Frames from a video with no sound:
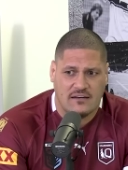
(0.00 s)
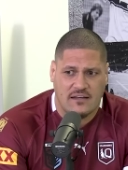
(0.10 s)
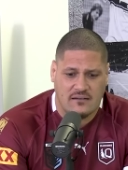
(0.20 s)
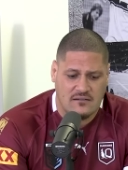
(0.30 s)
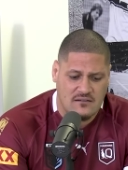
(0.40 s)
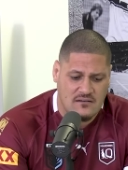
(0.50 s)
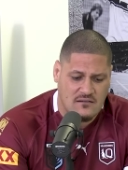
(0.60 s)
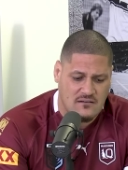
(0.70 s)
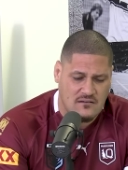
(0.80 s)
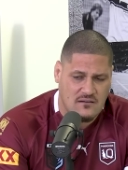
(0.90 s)
and
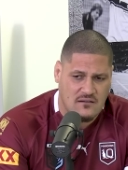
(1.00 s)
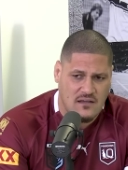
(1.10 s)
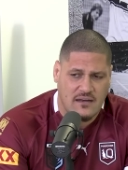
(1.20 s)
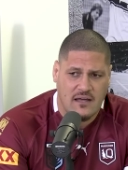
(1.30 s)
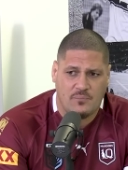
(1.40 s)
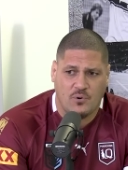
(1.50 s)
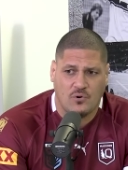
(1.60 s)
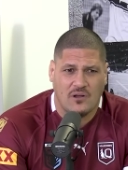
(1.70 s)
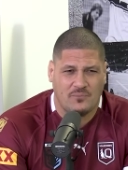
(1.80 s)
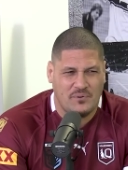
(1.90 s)

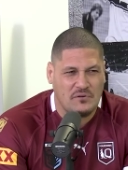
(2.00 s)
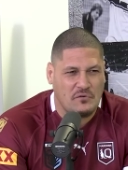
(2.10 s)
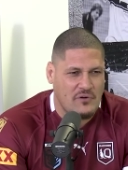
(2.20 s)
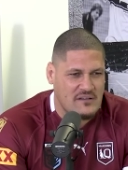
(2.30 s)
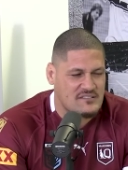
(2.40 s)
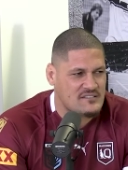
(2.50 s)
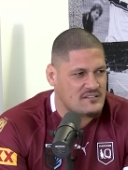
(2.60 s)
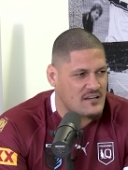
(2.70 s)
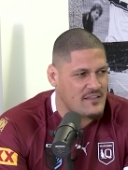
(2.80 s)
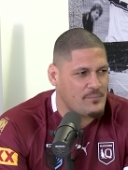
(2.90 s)
Paul a bit of a rest.
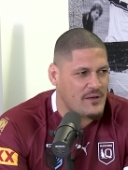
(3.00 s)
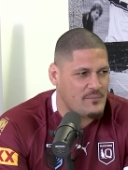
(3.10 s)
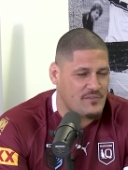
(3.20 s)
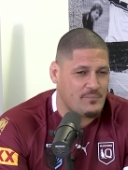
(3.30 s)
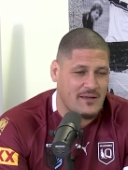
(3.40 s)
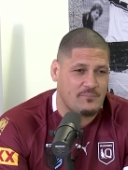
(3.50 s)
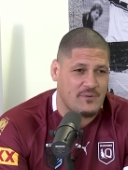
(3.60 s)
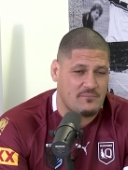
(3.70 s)
They